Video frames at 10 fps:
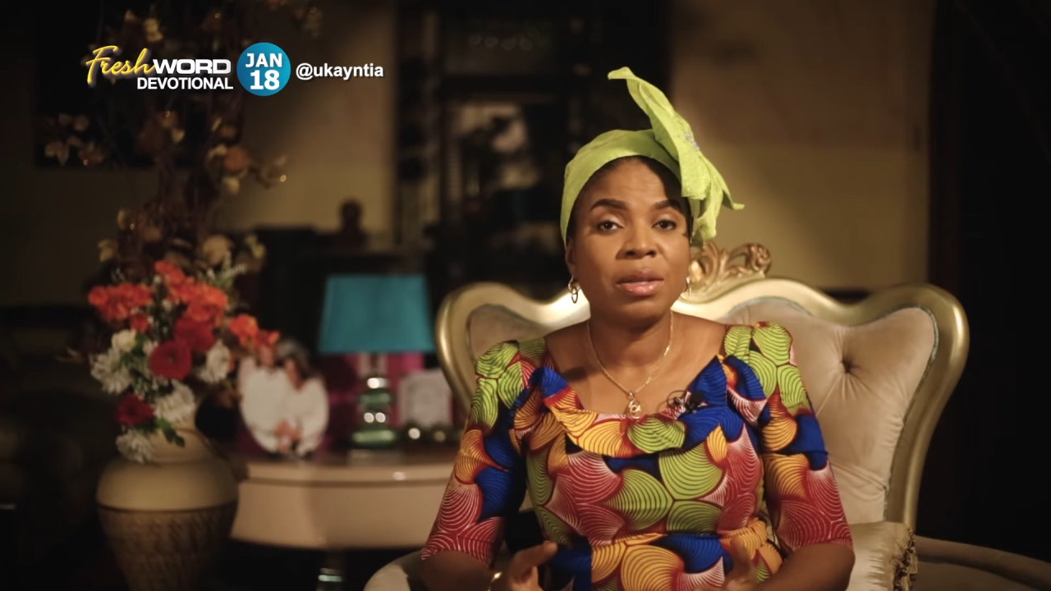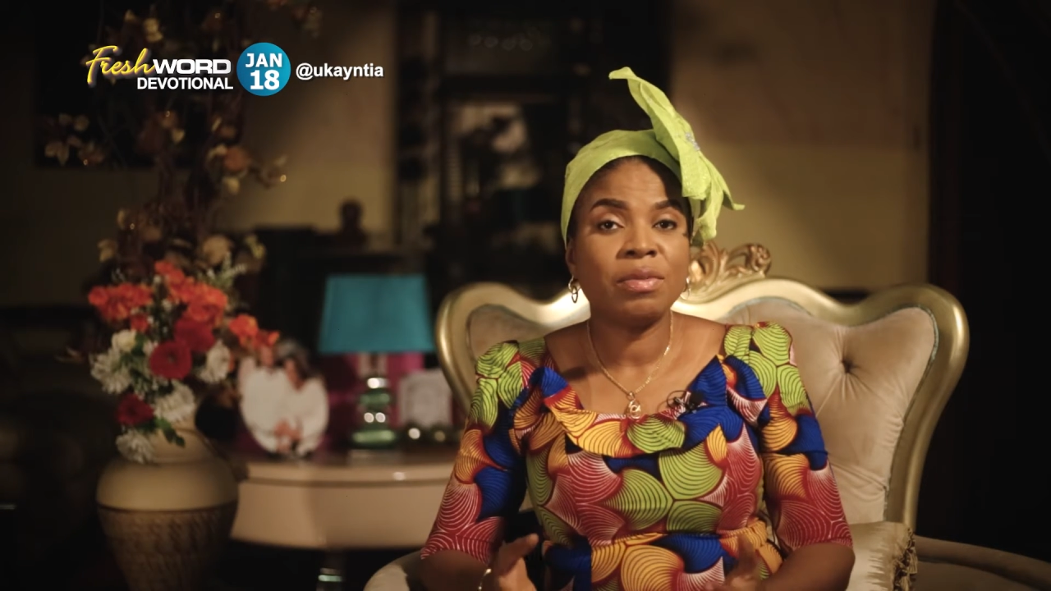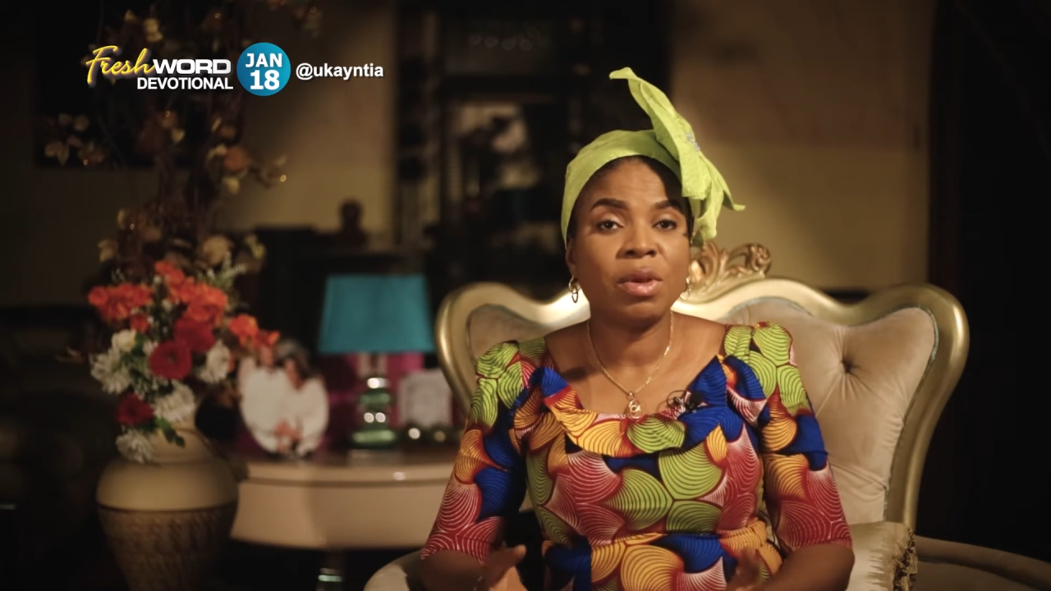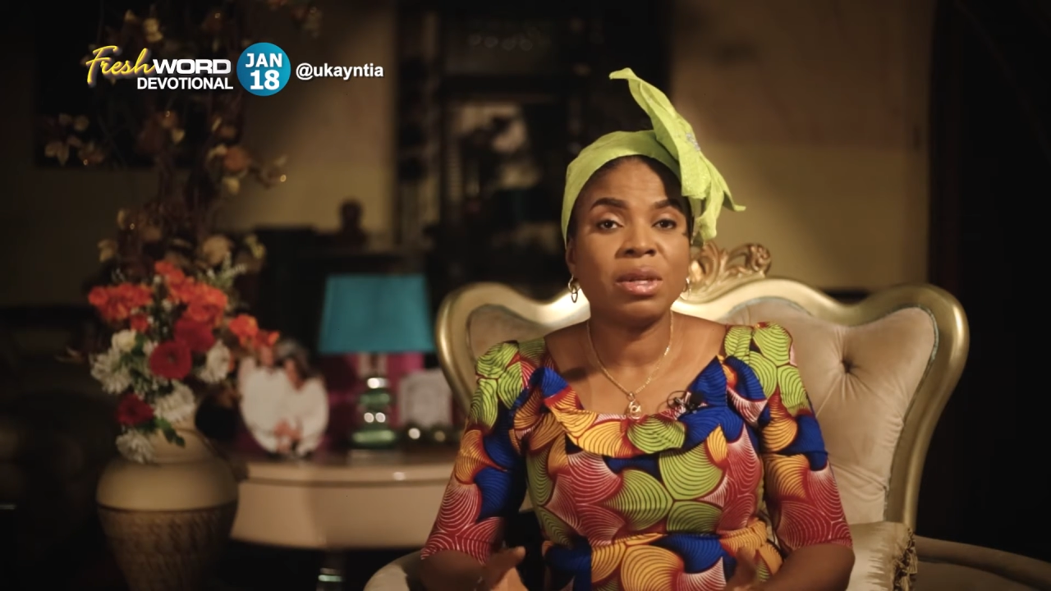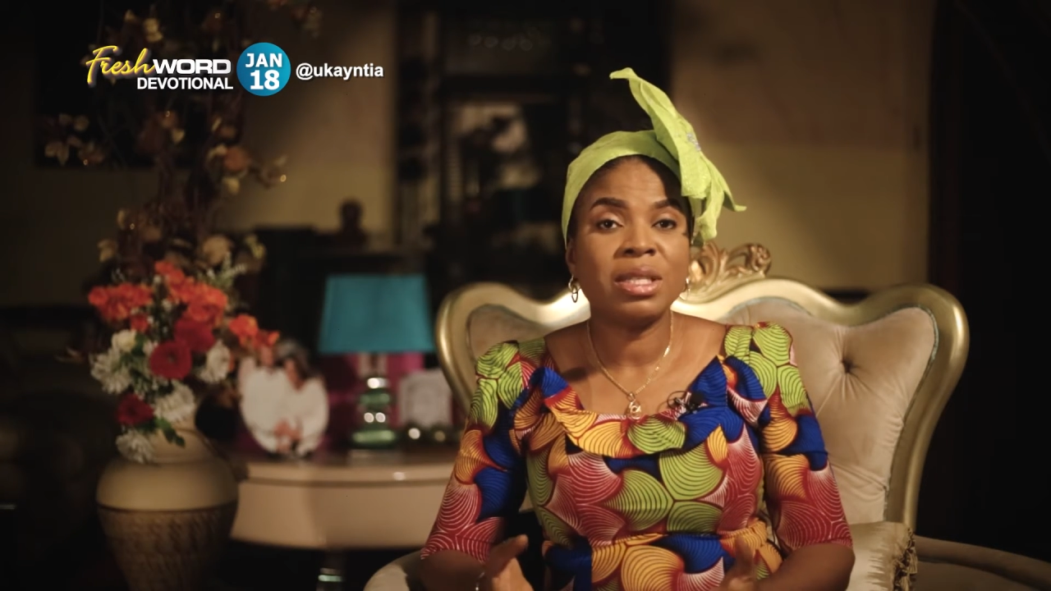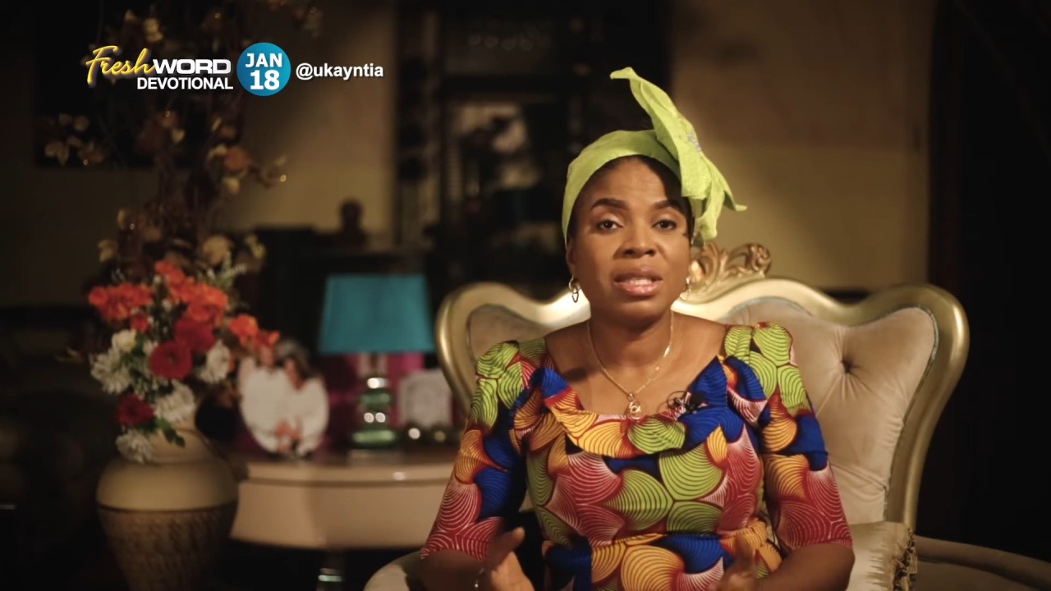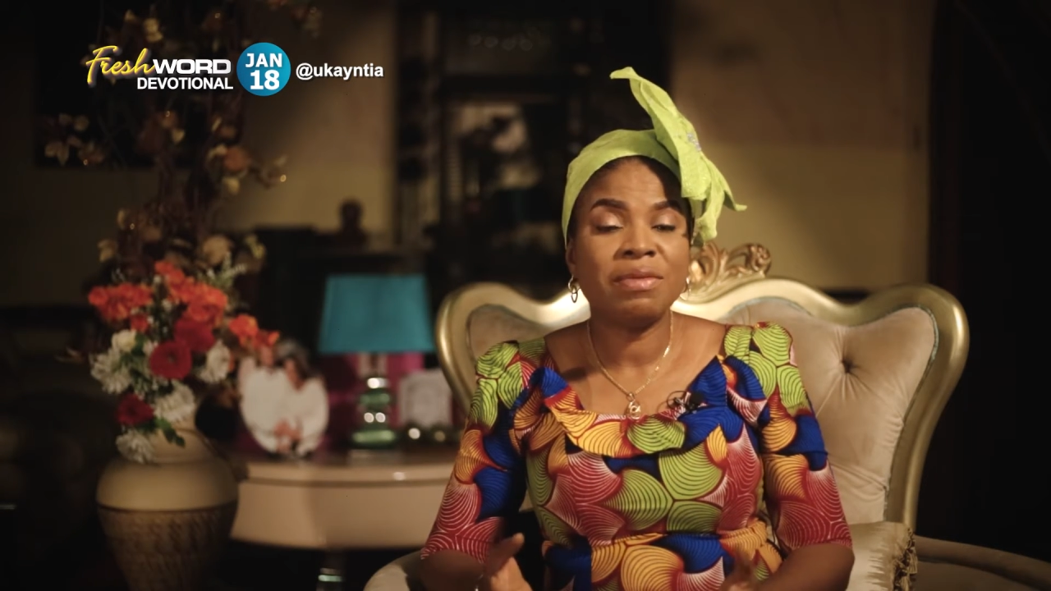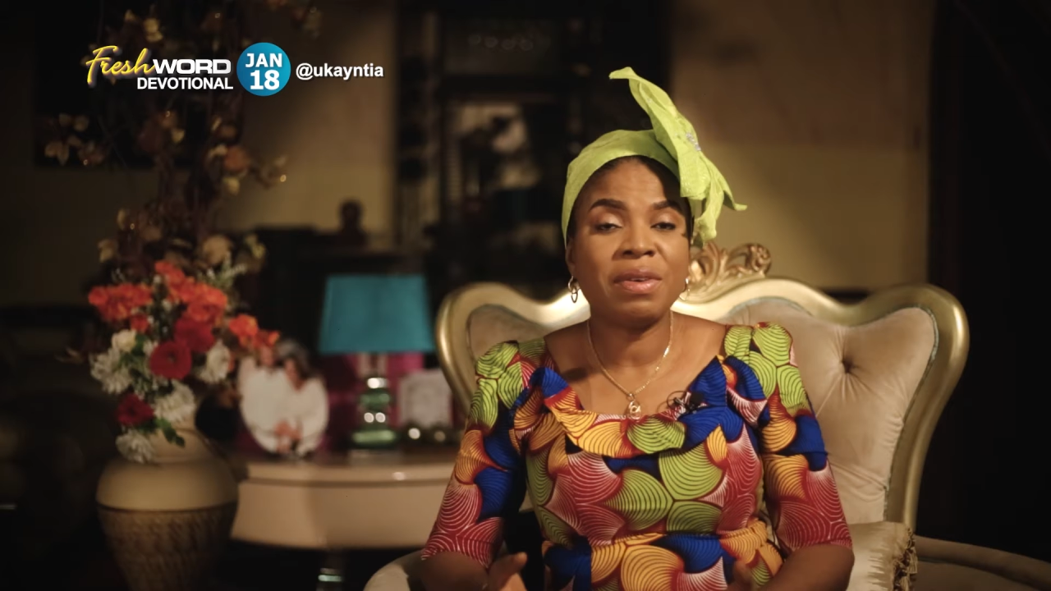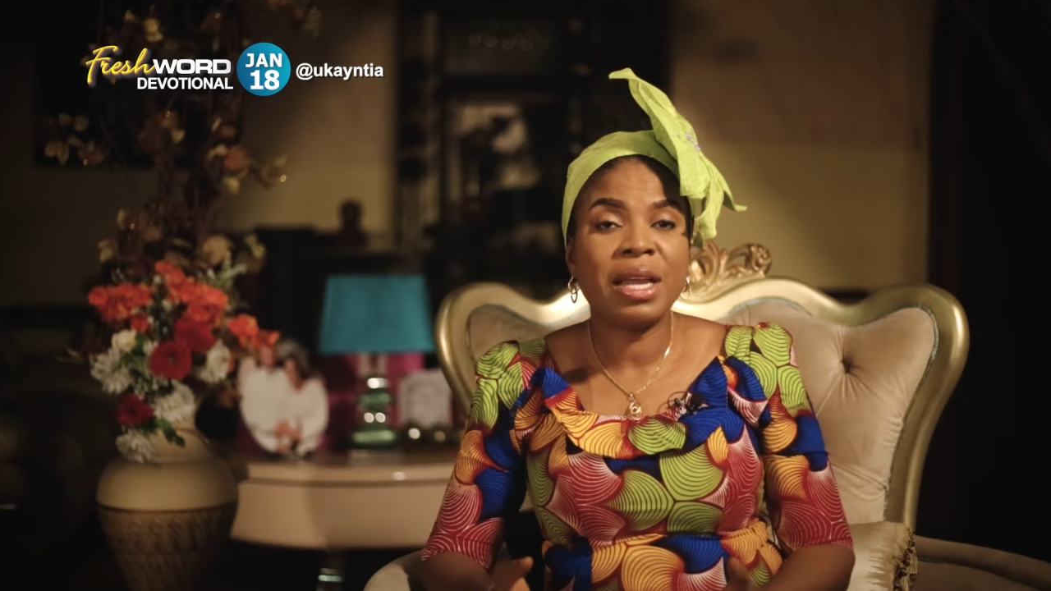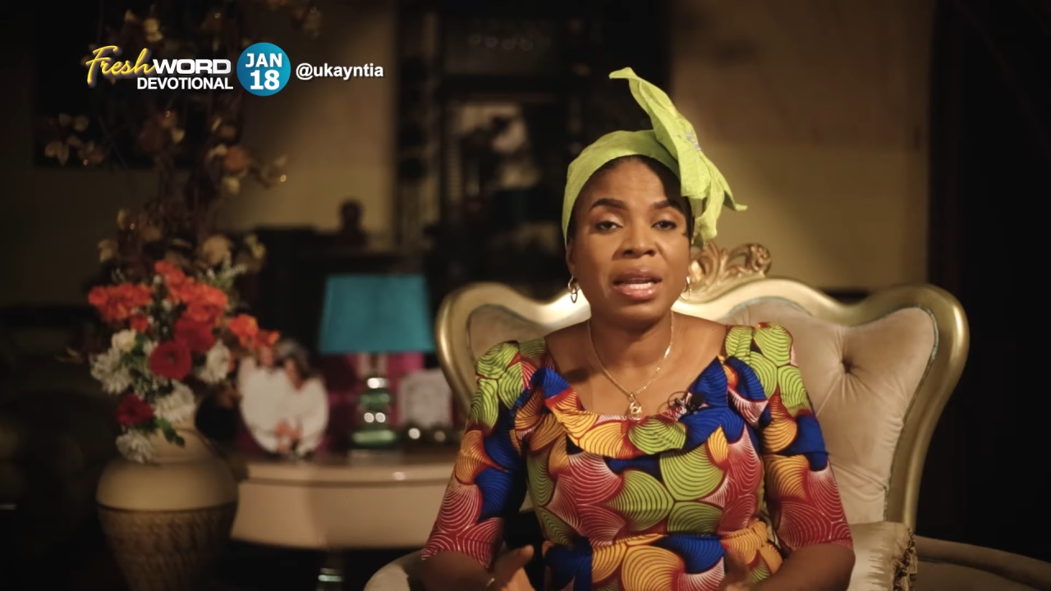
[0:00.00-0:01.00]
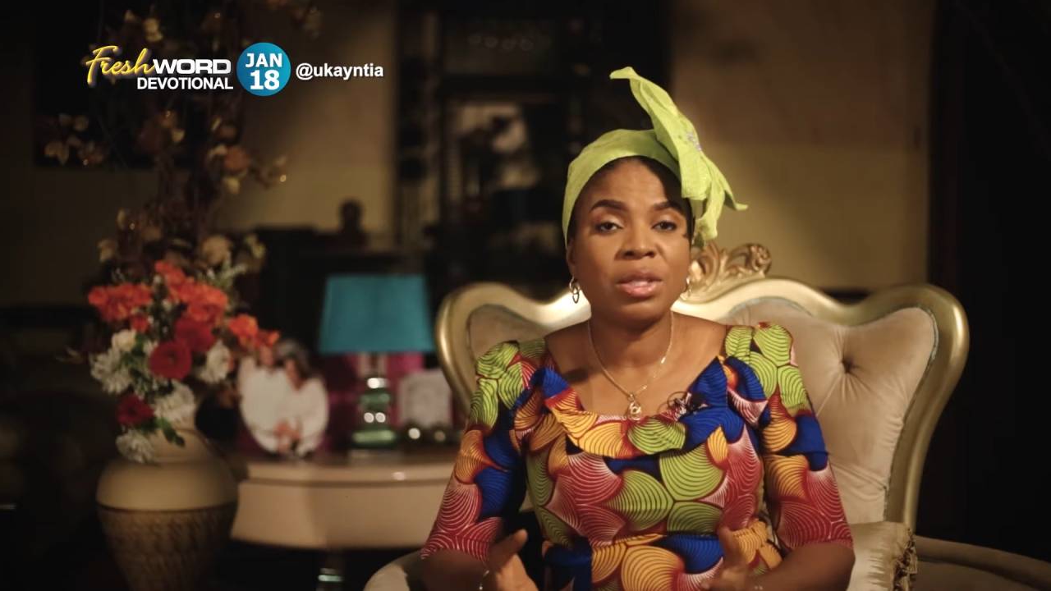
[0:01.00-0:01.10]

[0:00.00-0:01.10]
of God is divine